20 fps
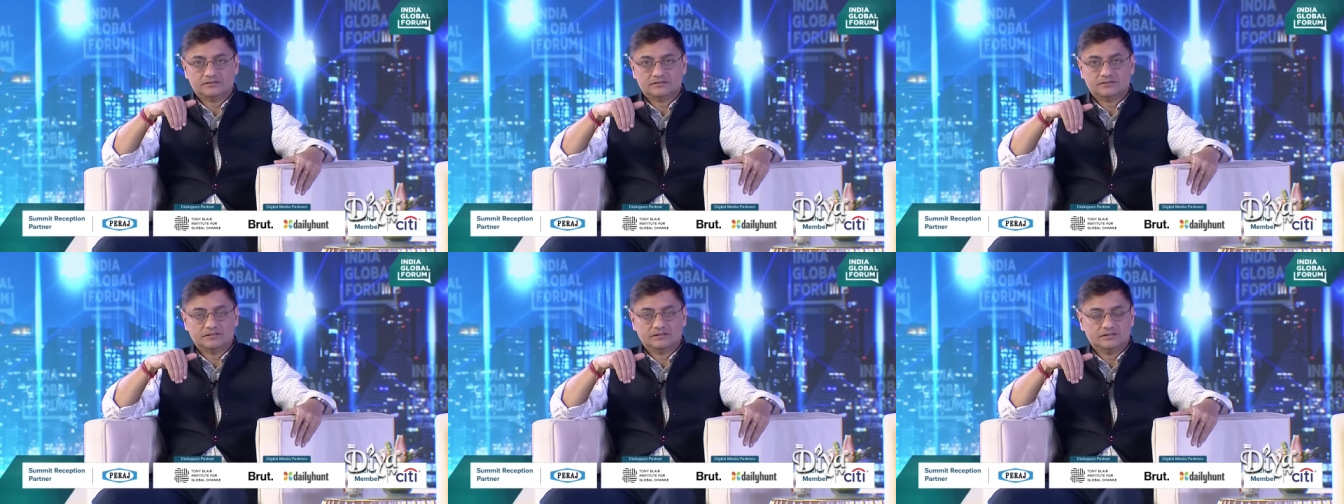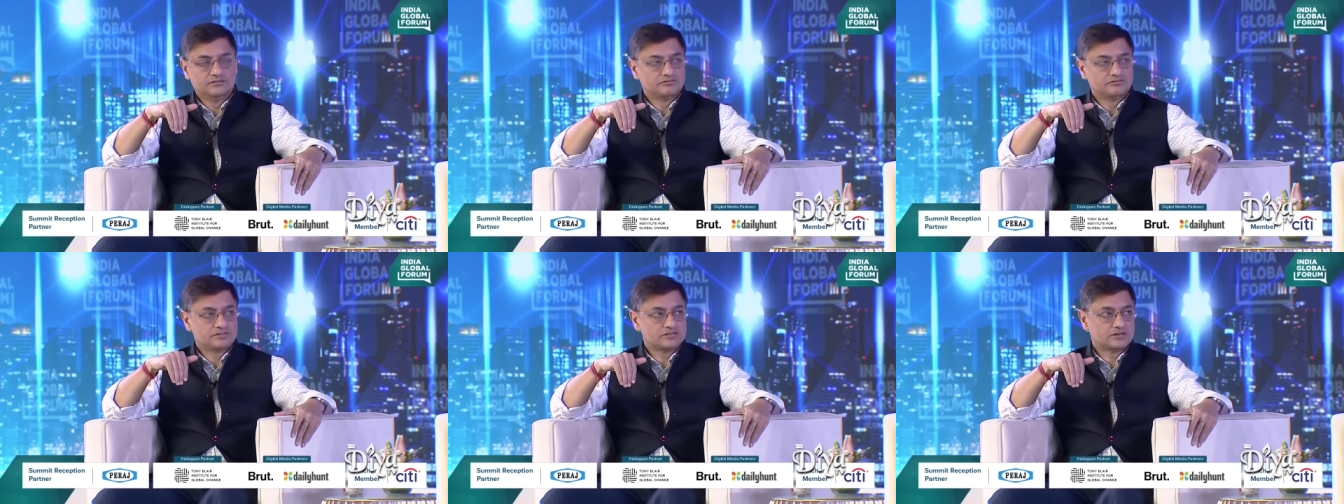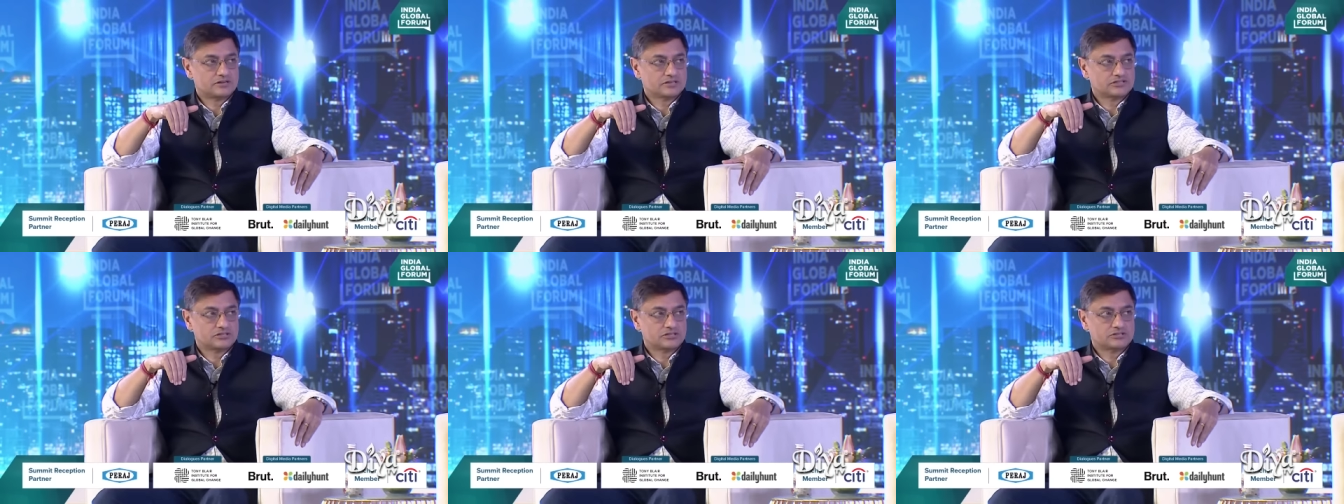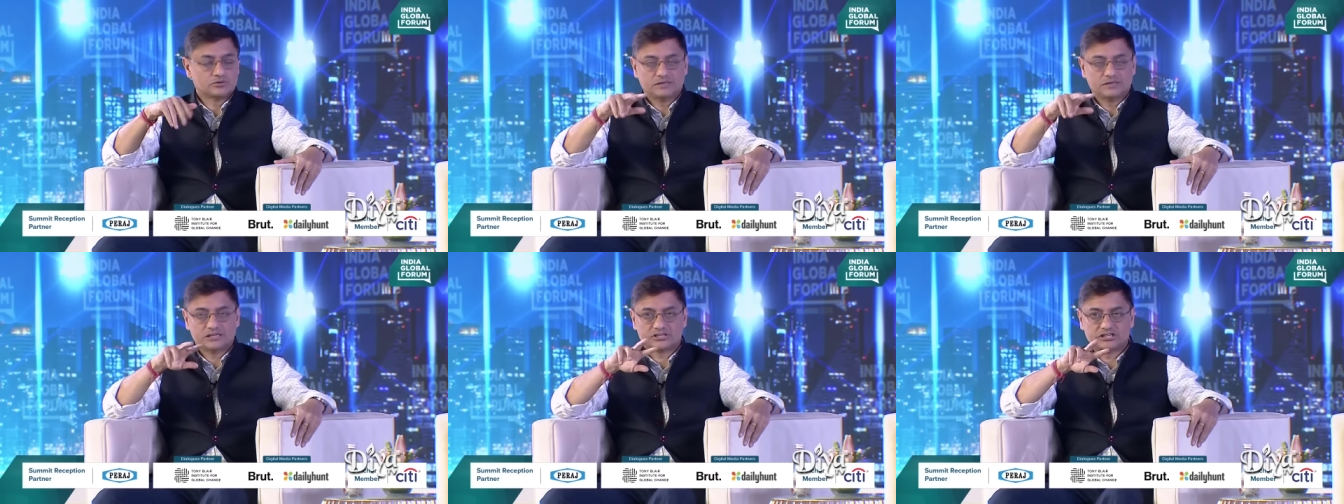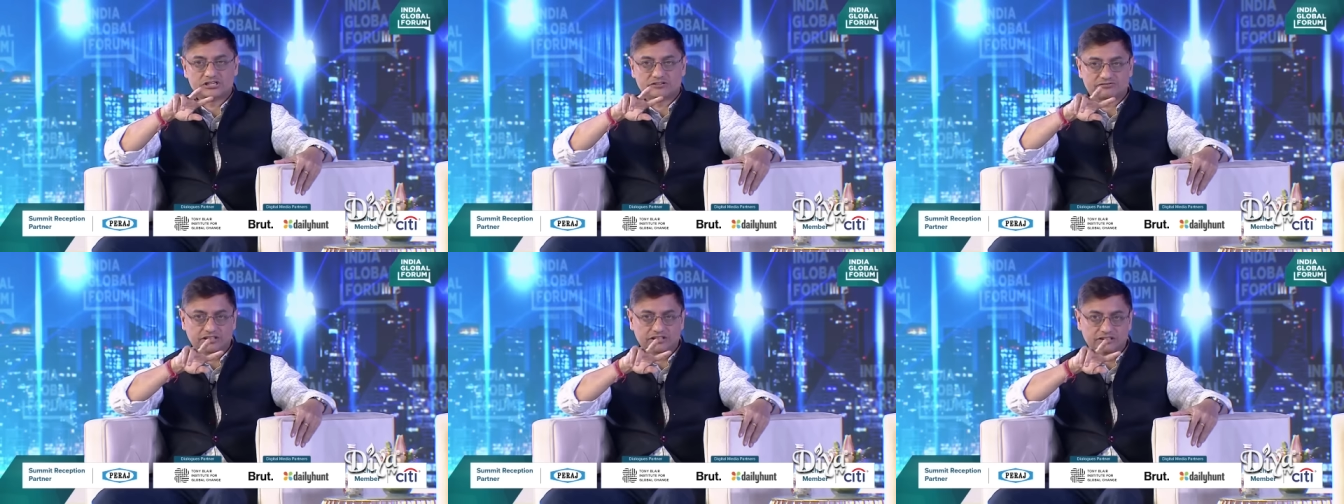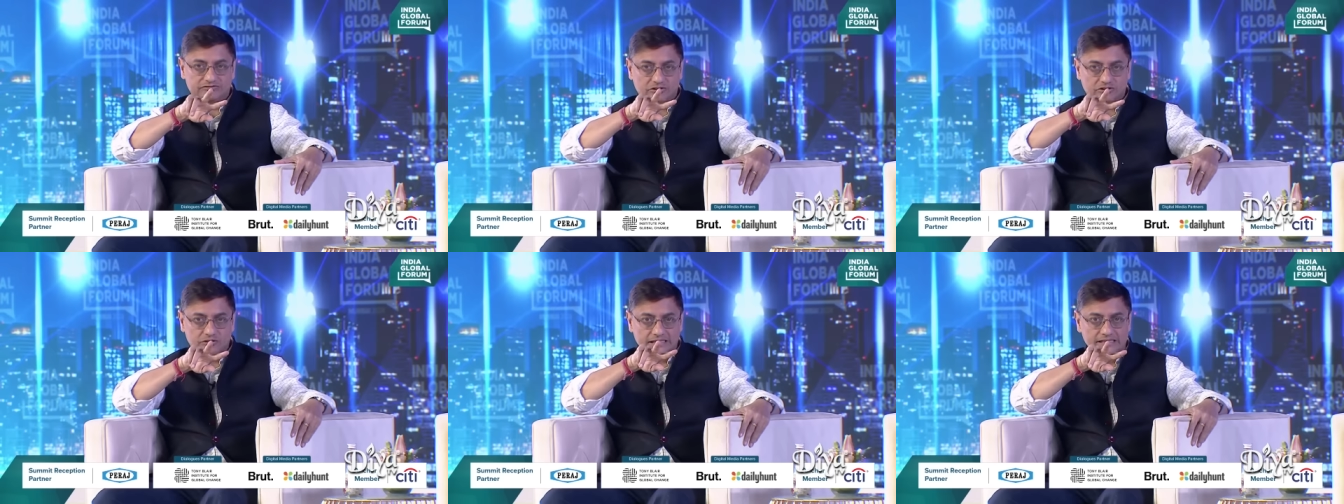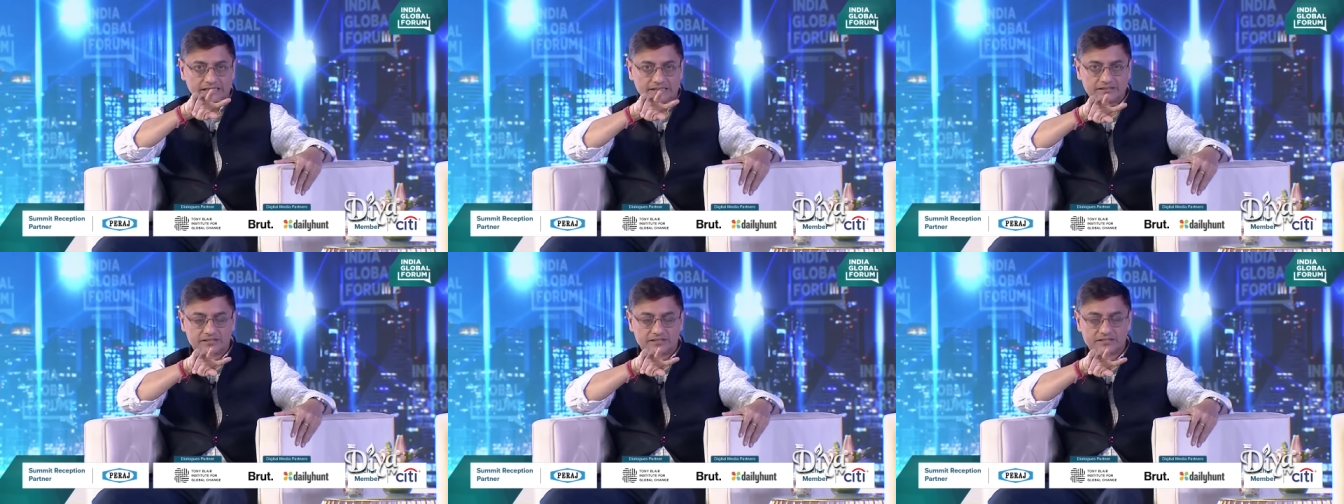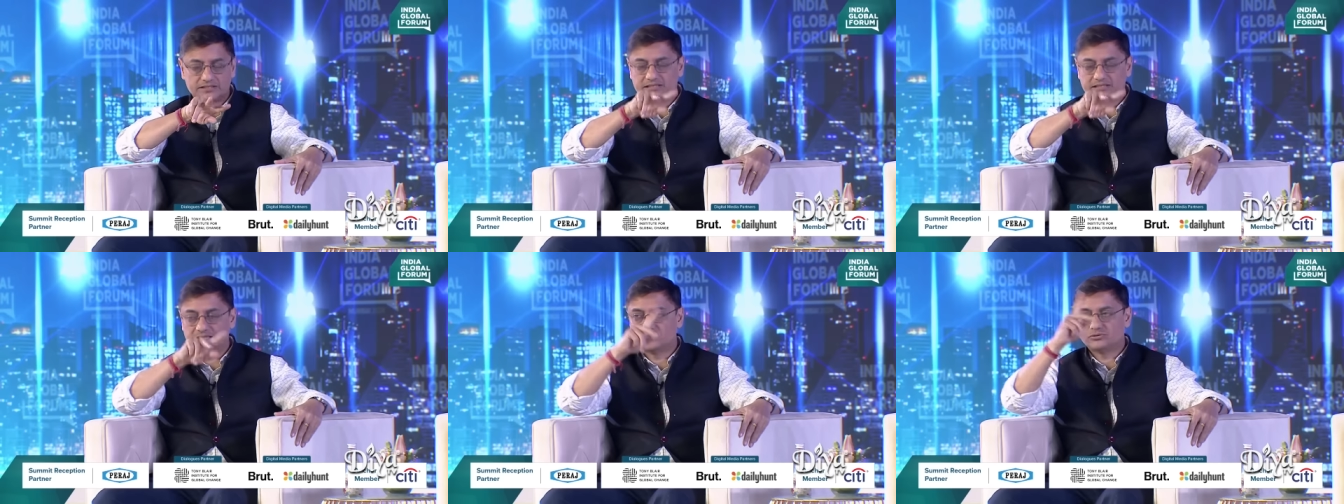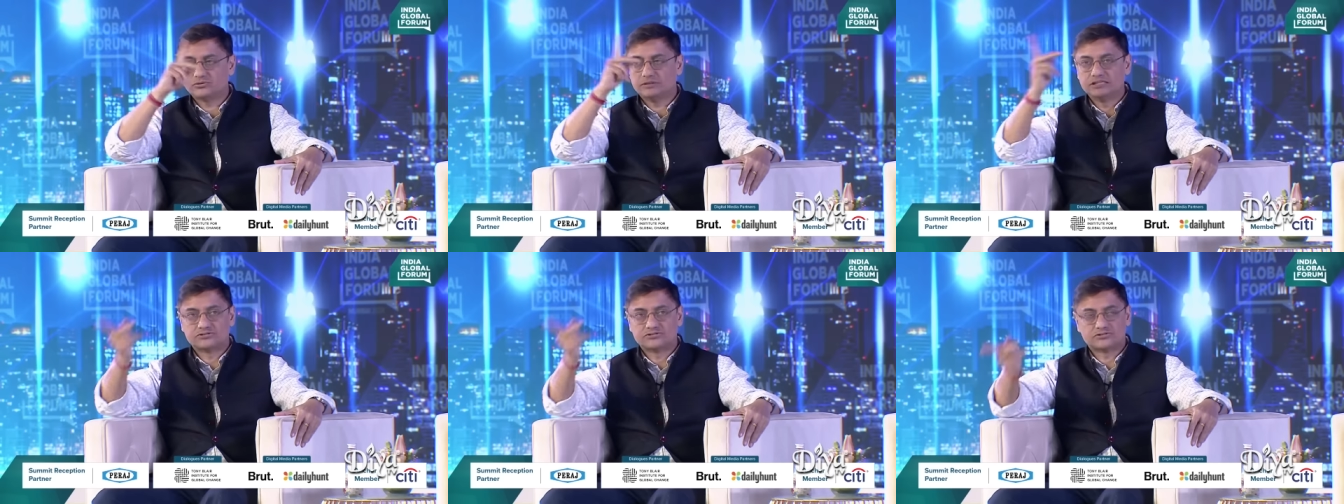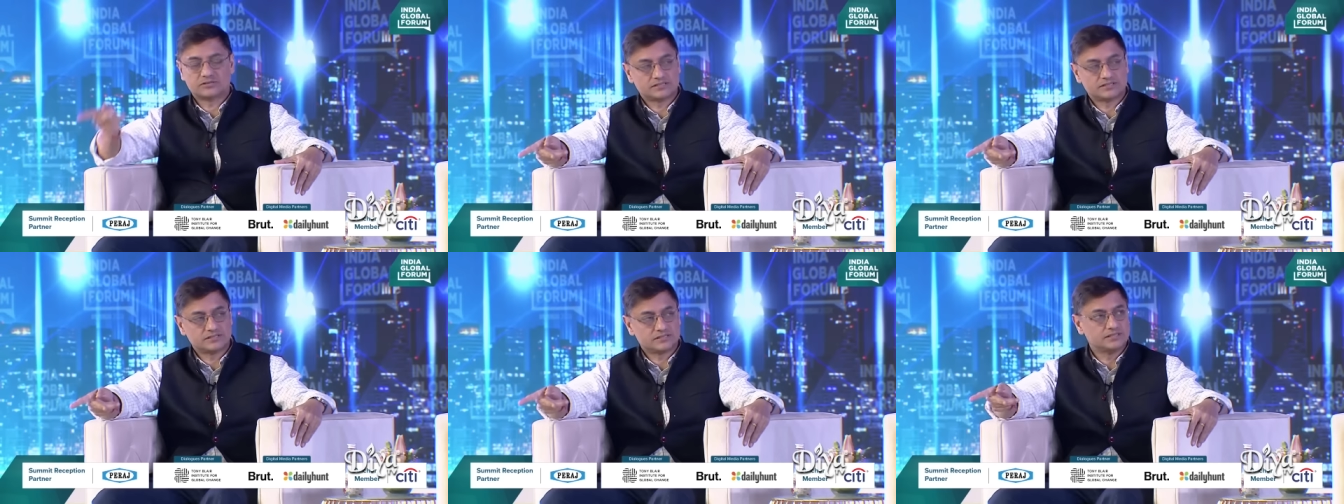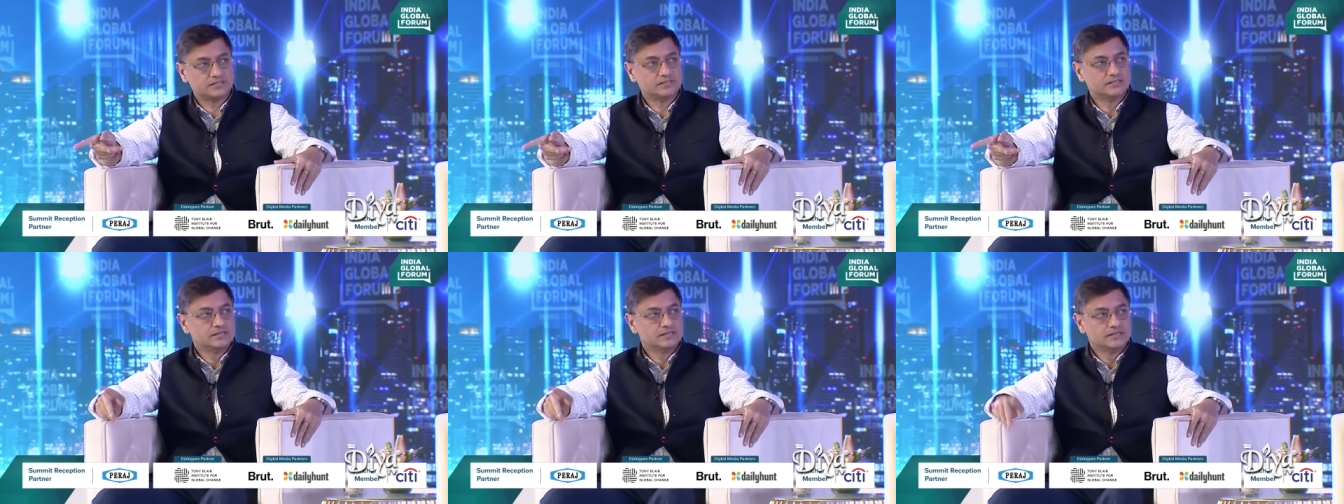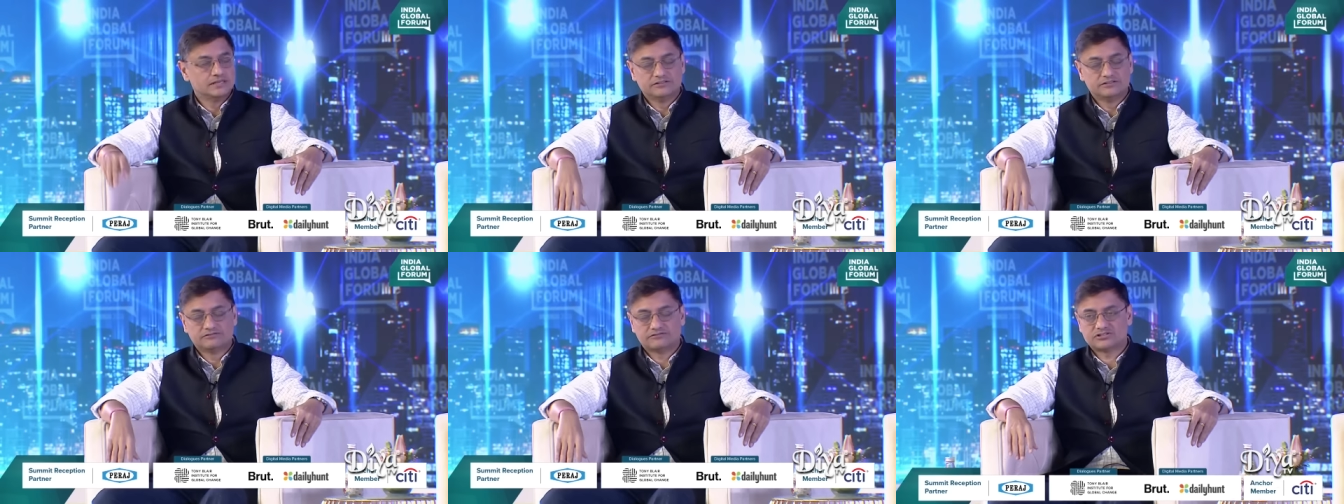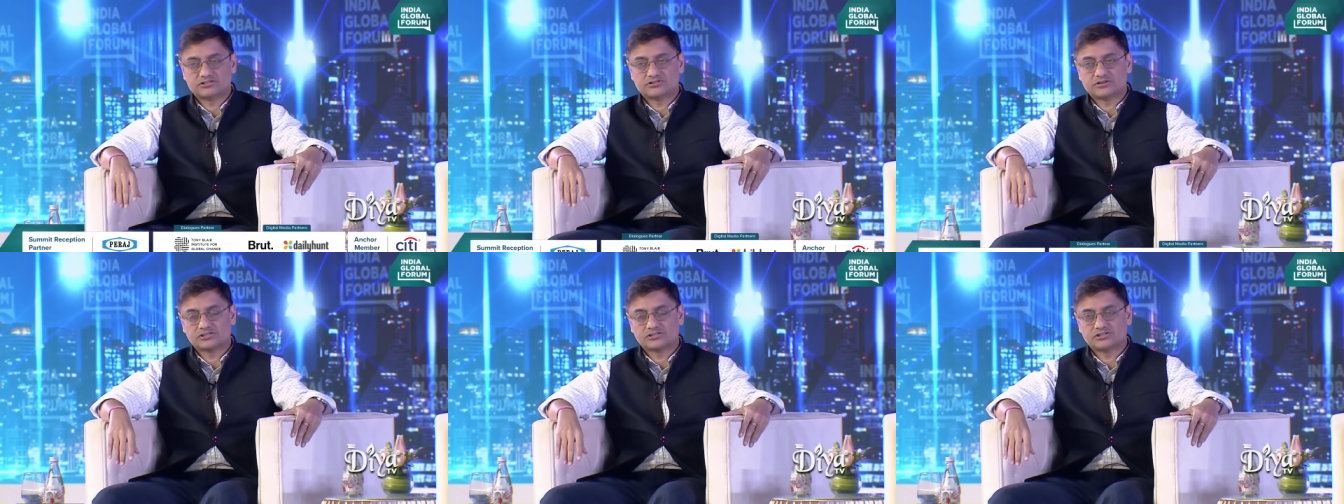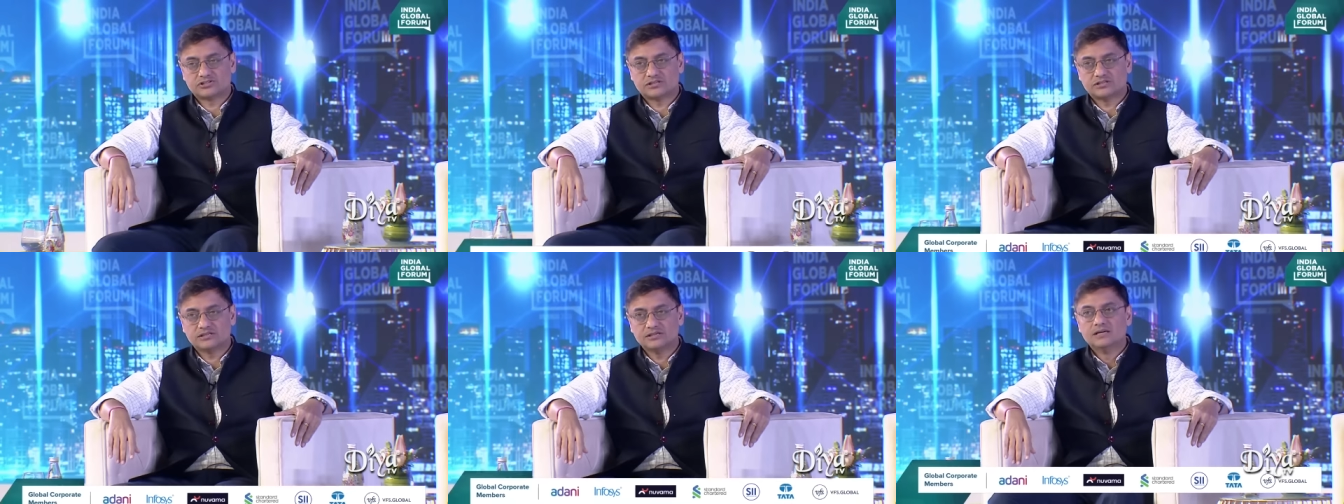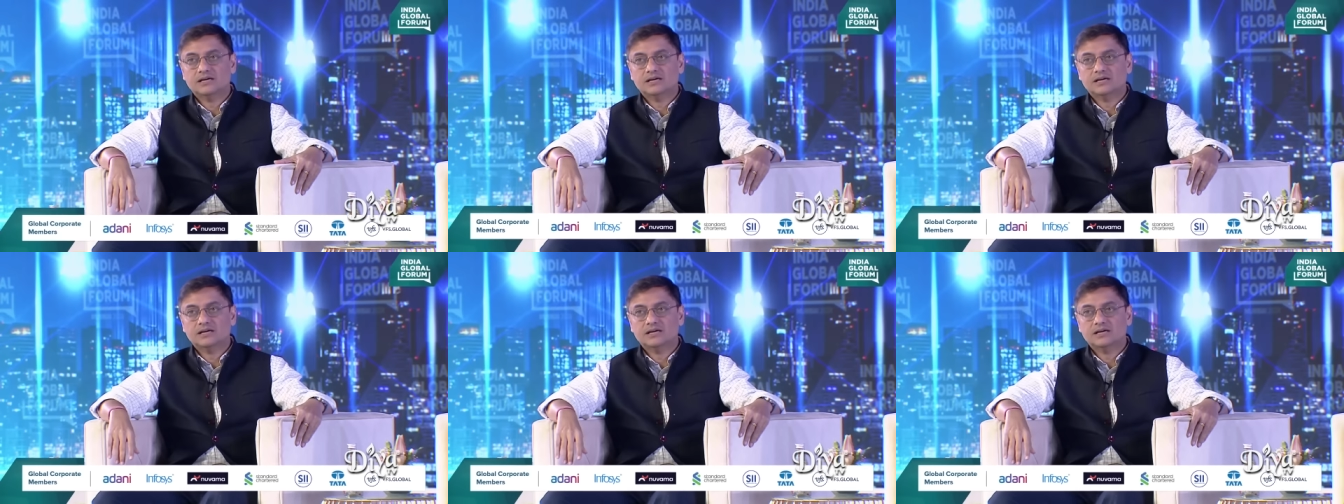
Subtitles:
infrastructure. So we are shifting from intercity to intra-city infrastructure.